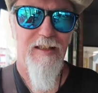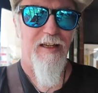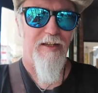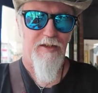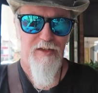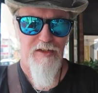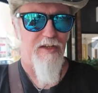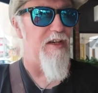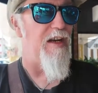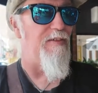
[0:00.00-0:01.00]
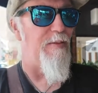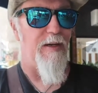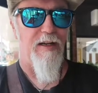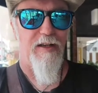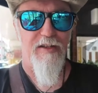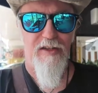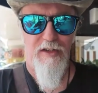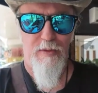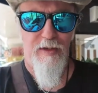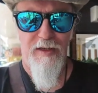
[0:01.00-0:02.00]
Okay, so let's get everything
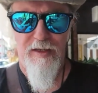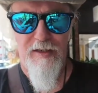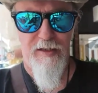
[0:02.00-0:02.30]
situated